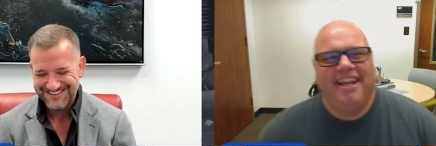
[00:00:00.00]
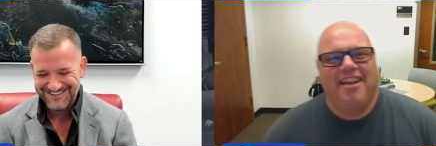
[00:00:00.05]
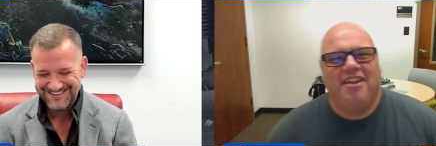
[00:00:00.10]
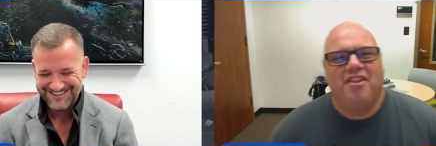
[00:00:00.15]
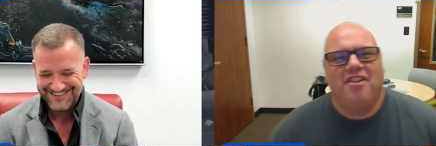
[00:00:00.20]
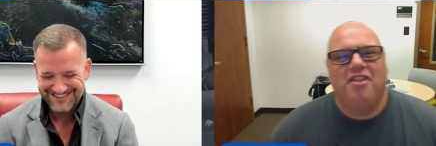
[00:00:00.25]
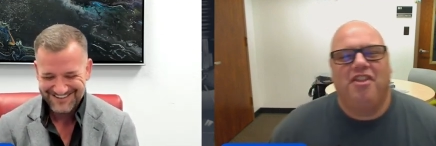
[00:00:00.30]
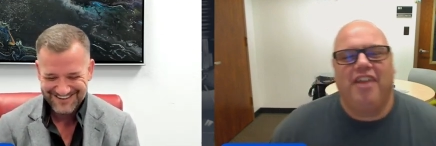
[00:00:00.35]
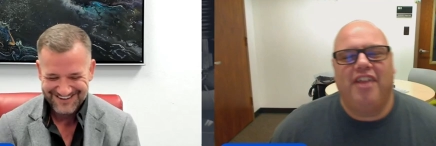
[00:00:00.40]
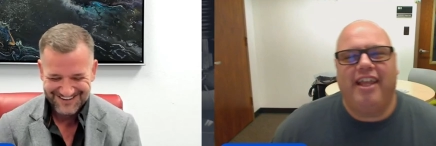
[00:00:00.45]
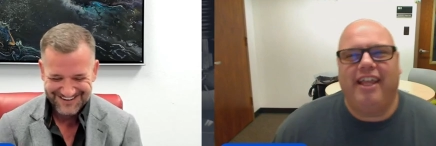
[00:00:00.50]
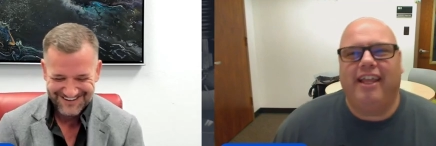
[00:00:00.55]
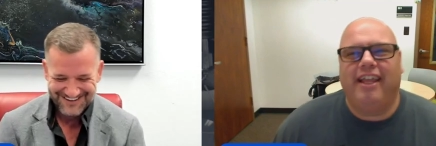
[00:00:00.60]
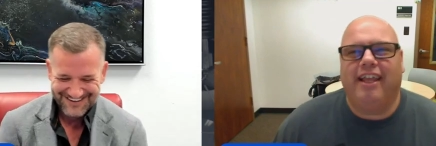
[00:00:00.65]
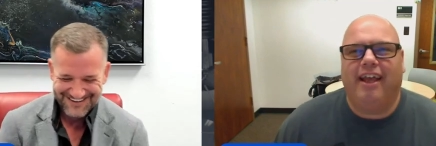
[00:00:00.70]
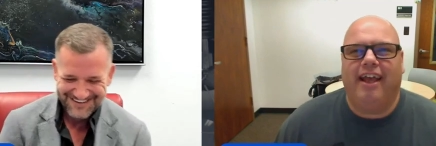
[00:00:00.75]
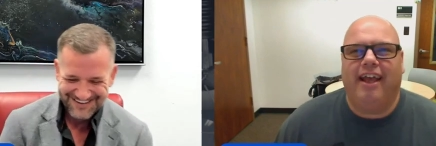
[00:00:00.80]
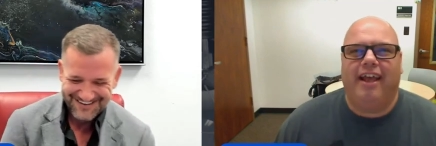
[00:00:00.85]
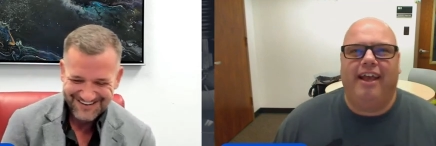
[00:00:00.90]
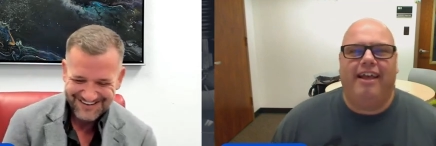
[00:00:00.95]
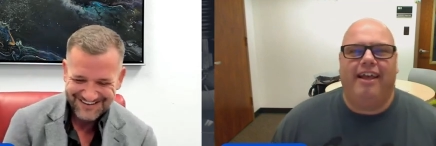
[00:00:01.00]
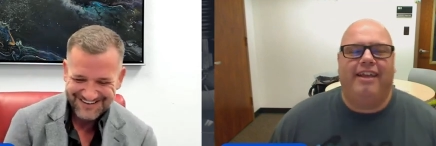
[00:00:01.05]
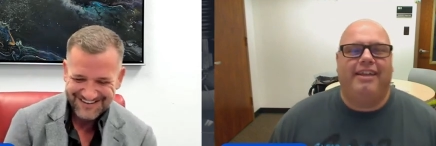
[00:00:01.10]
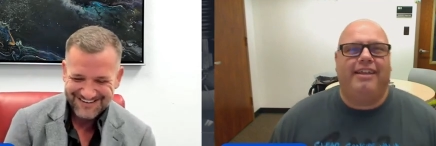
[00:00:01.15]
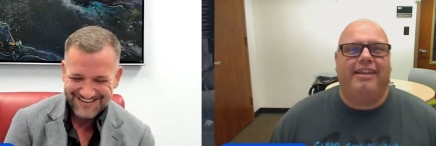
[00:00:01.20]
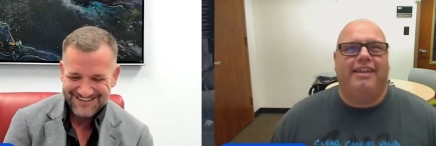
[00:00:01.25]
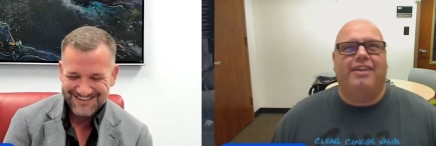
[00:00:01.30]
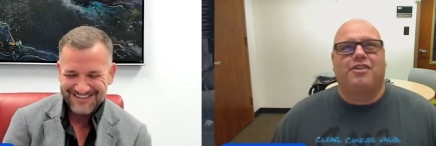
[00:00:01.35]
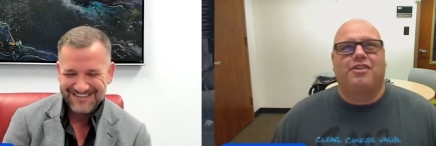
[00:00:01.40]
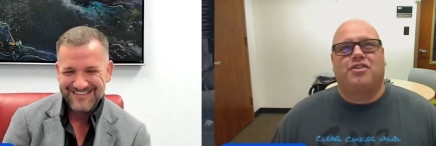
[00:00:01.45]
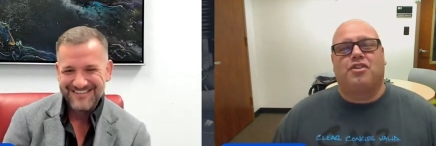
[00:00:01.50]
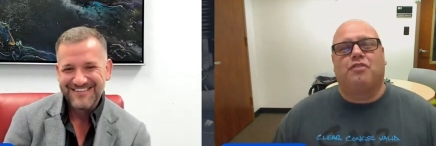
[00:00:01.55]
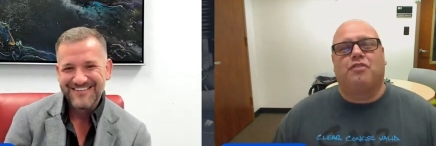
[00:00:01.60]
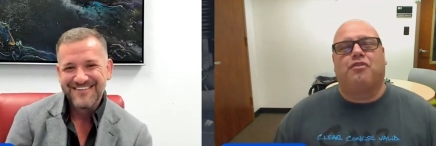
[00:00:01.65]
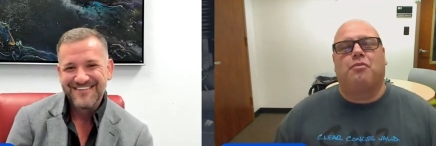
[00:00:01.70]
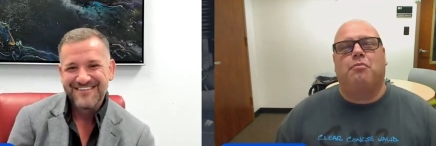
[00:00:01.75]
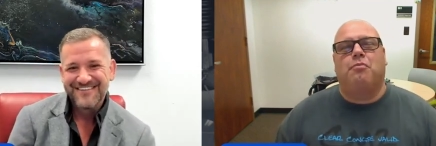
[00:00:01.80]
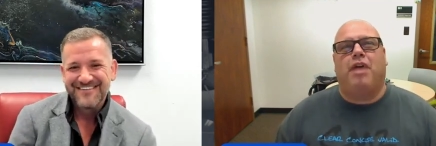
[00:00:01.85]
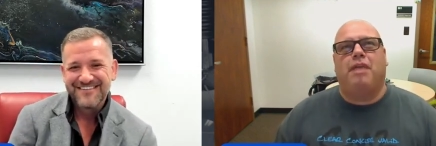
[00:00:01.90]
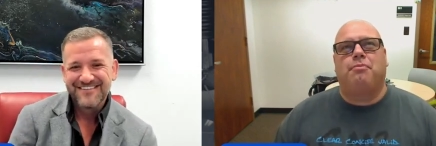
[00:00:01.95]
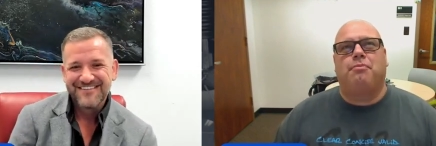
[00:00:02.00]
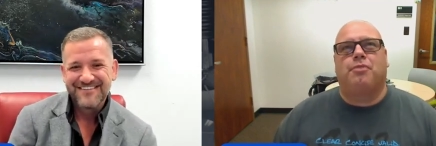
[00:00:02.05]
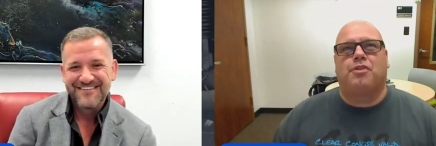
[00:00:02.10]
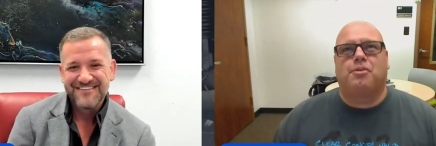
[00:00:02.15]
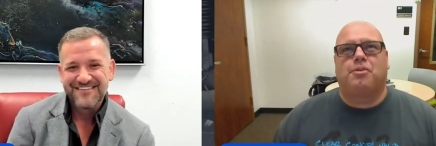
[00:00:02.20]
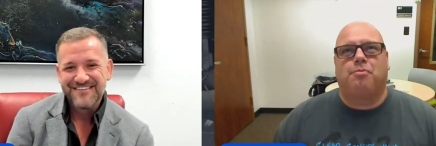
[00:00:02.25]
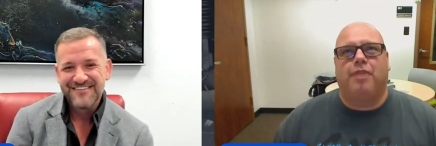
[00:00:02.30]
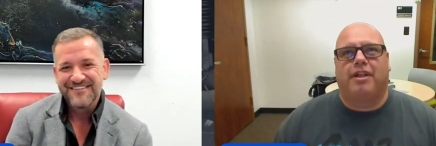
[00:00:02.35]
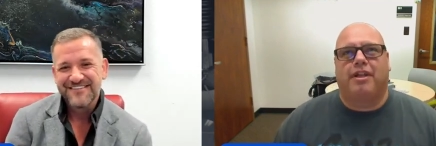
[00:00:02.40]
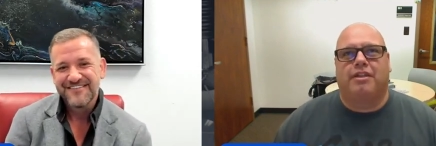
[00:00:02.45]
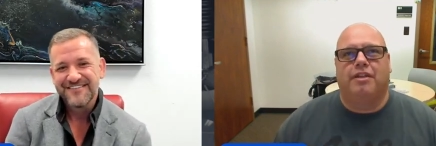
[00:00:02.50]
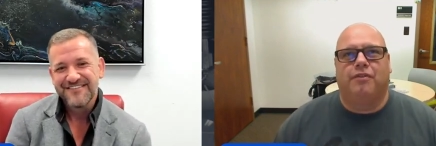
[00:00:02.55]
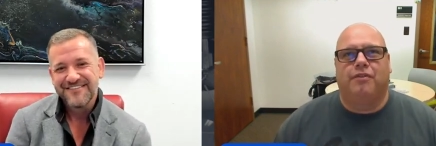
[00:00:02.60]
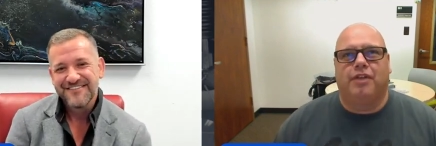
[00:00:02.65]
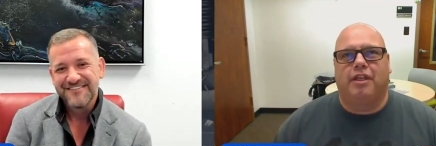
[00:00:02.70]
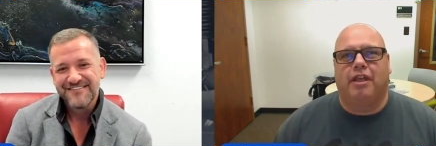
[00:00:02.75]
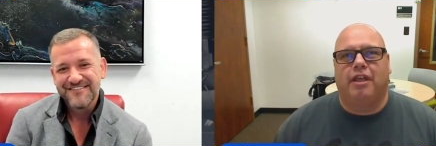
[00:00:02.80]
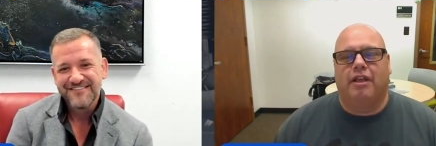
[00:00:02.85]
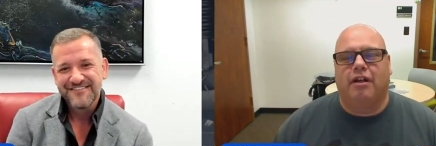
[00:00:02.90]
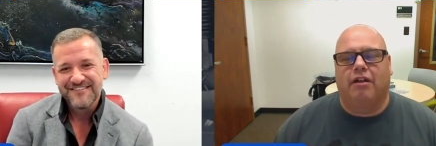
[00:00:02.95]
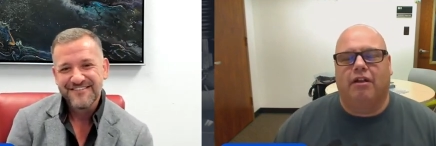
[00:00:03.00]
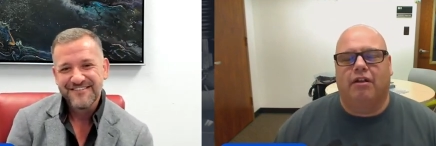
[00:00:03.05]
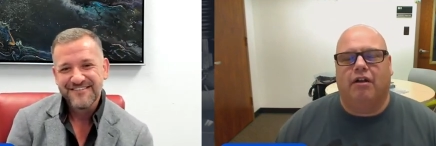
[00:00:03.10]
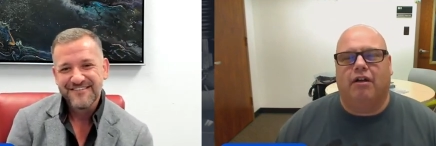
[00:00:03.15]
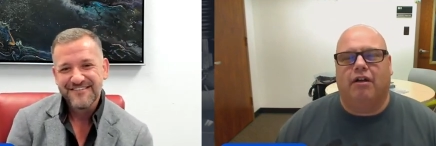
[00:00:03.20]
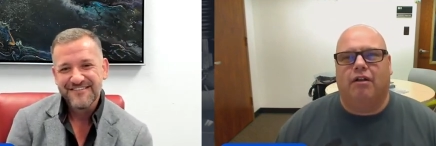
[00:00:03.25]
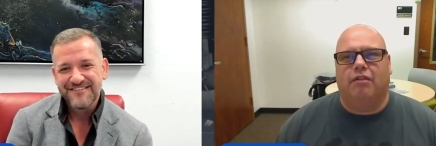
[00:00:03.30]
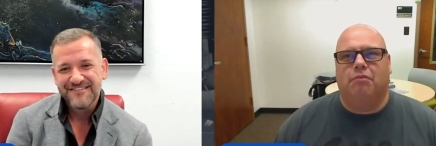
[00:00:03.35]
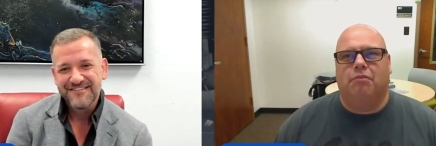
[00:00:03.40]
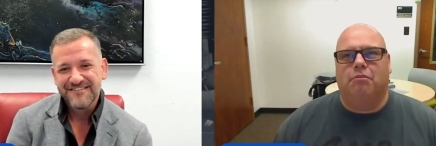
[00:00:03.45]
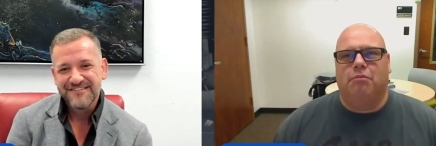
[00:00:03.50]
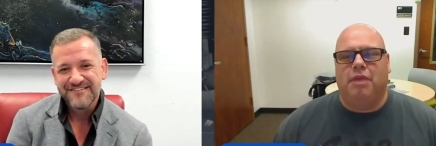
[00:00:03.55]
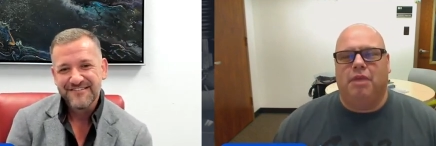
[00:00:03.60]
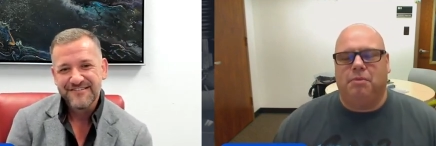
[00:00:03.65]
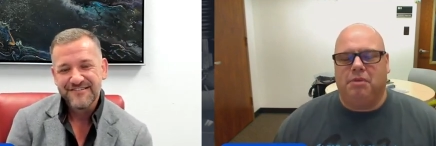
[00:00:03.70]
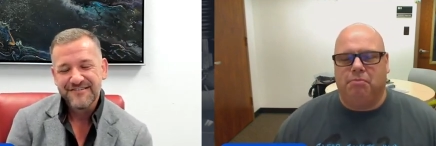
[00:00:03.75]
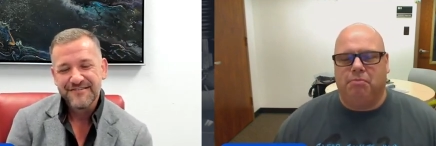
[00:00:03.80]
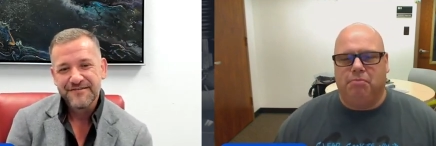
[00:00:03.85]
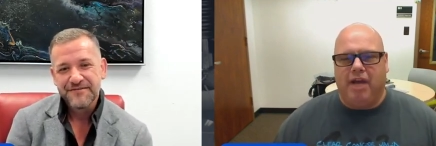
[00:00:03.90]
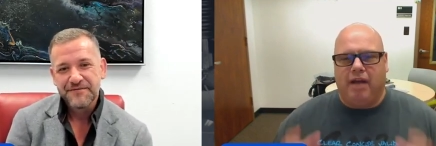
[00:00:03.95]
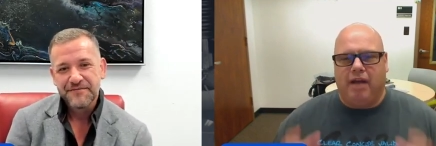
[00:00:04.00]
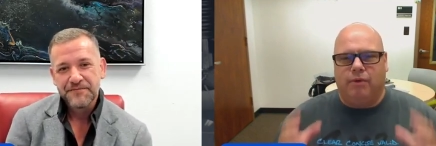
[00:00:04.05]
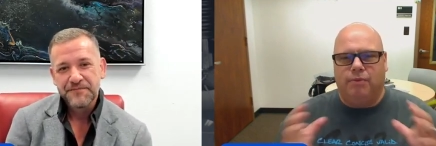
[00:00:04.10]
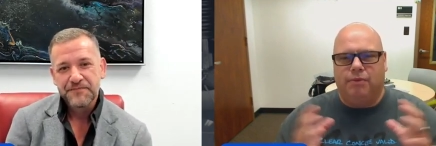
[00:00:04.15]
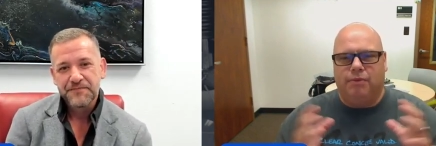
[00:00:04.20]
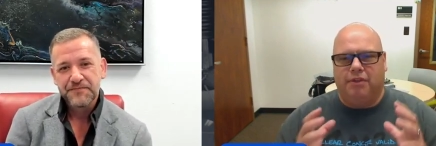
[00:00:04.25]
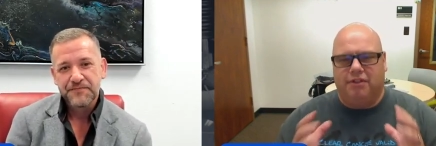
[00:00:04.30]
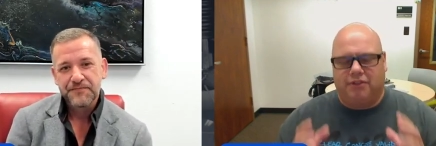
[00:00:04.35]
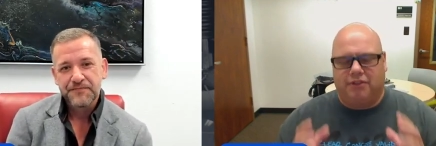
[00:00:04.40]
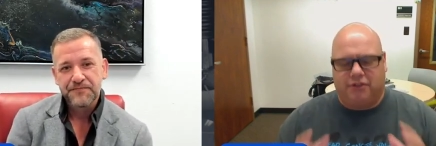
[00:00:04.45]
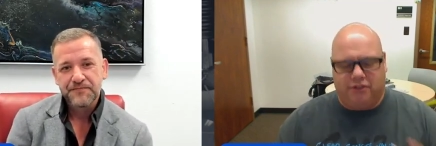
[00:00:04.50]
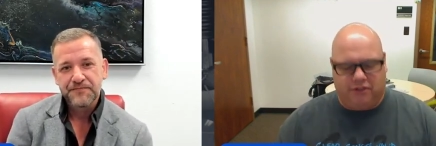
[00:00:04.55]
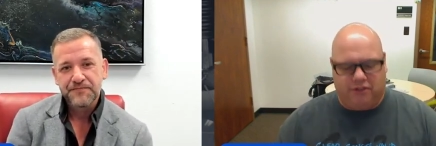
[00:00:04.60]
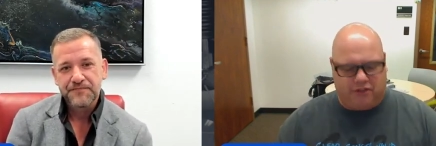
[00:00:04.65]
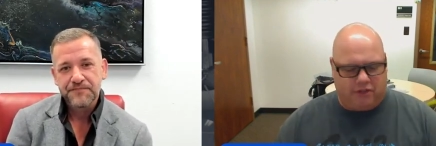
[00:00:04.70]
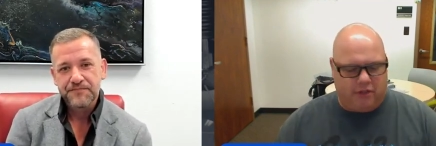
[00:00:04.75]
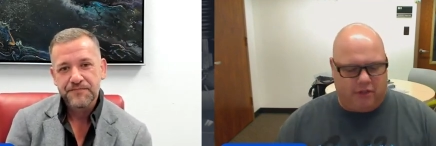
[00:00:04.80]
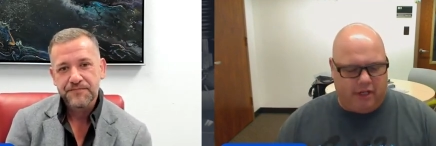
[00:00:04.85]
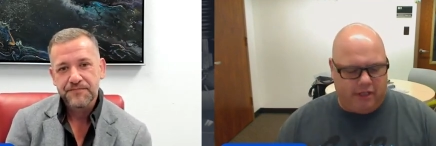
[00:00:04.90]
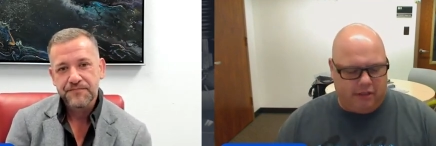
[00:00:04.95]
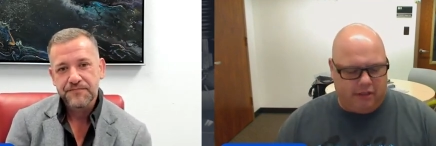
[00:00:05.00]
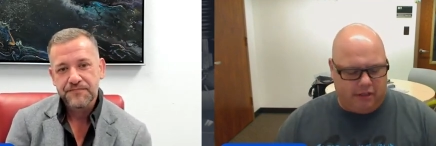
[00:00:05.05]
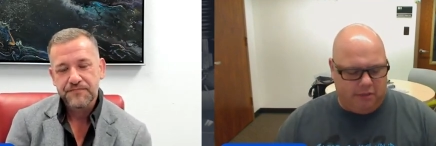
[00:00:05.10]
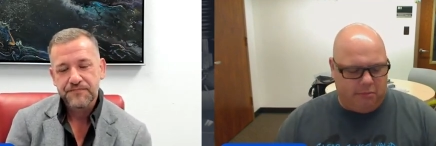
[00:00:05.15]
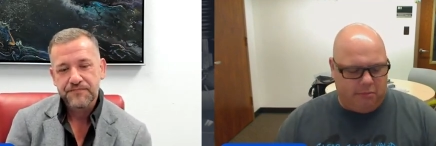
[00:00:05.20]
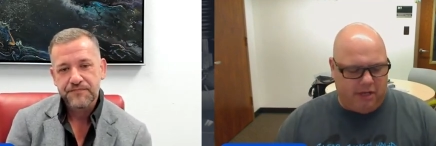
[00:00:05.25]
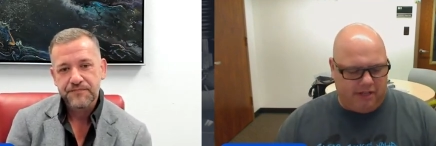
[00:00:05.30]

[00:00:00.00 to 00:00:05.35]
Speaker 1: the you know, so from my perspective, again, I'll, I'll maybe bound this just slightly by